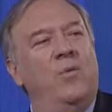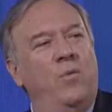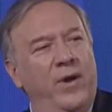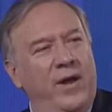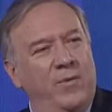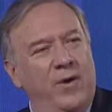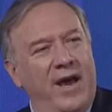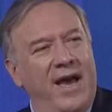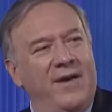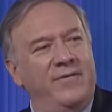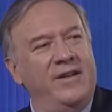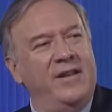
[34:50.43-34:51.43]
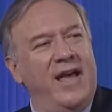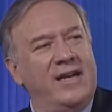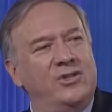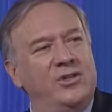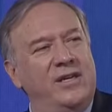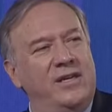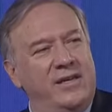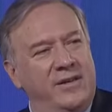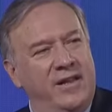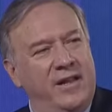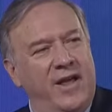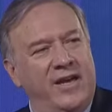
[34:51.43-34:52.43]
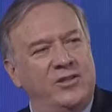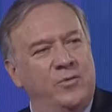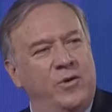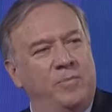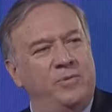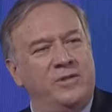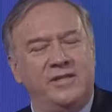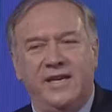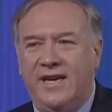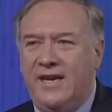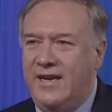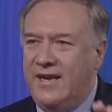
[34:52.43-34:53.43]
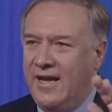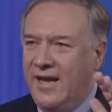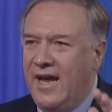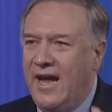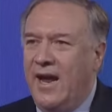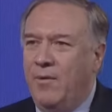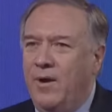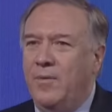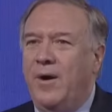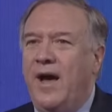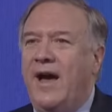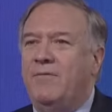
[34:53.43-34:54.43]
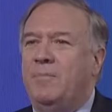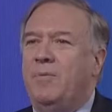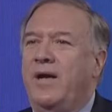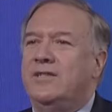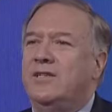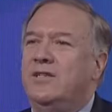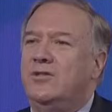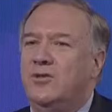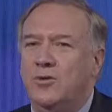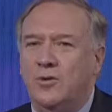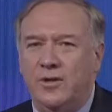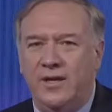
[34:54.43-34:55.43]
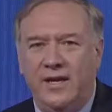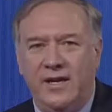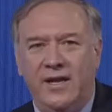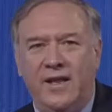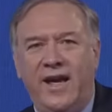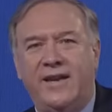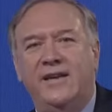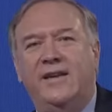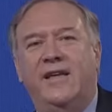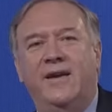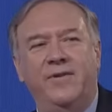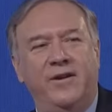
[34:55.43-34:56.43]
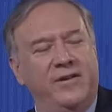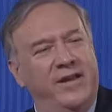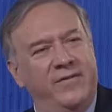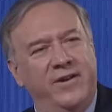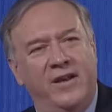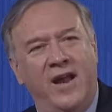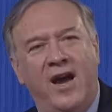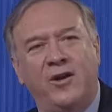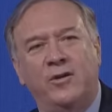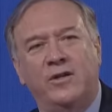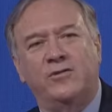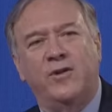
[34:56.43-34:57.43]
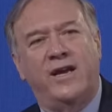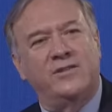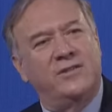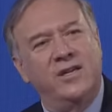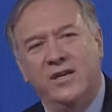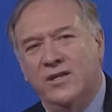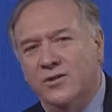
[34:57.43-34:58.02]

we will have an election, the election will proceed, and we will have a president duly elected, given, he'll give an inaugural address,